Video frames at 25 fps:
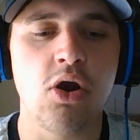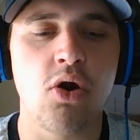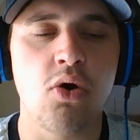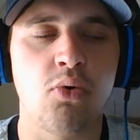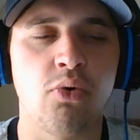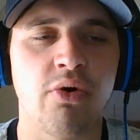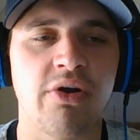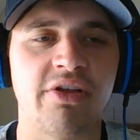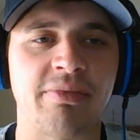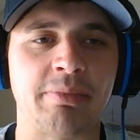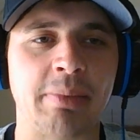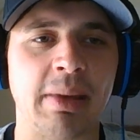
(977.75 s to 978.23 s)

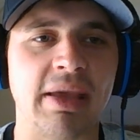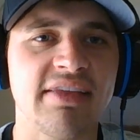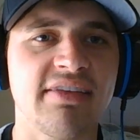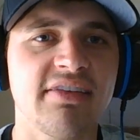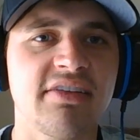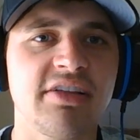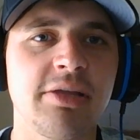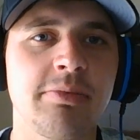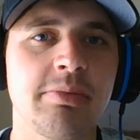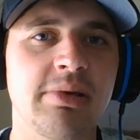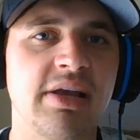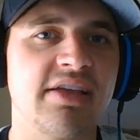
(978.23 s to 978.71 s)
was
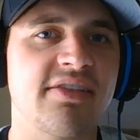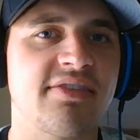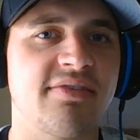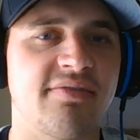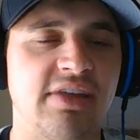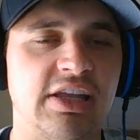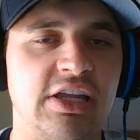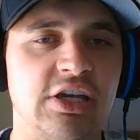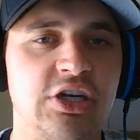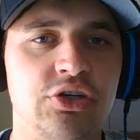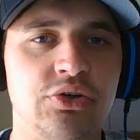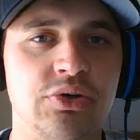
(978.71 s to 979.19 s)
basically because of
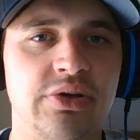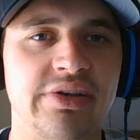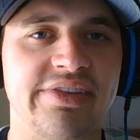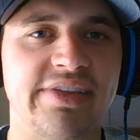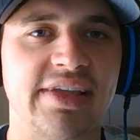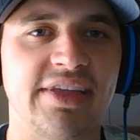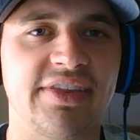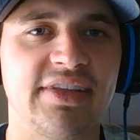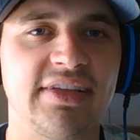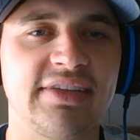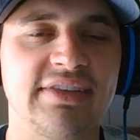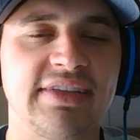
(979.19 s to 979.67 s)
injuries.
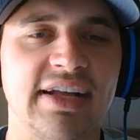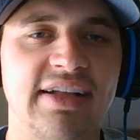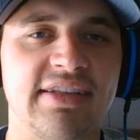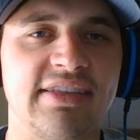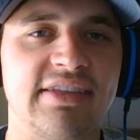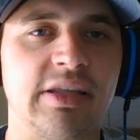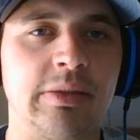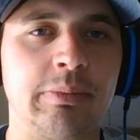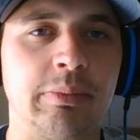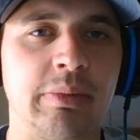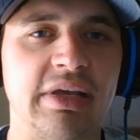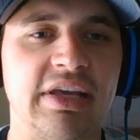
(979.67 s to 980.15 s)
I think
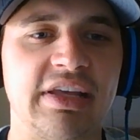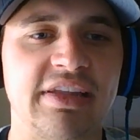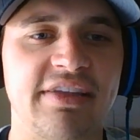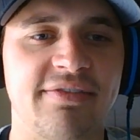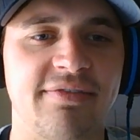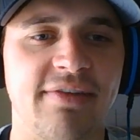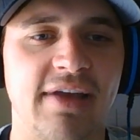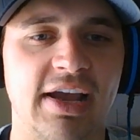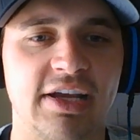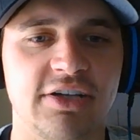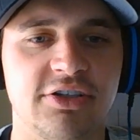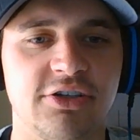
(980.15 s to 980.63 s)
that's the biggest
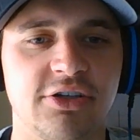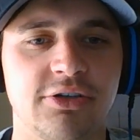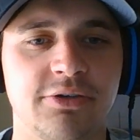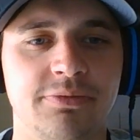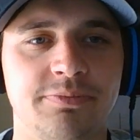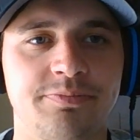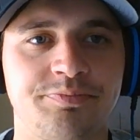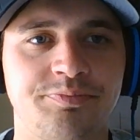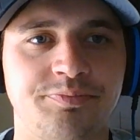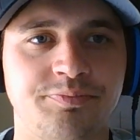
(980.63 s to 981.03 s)
factor.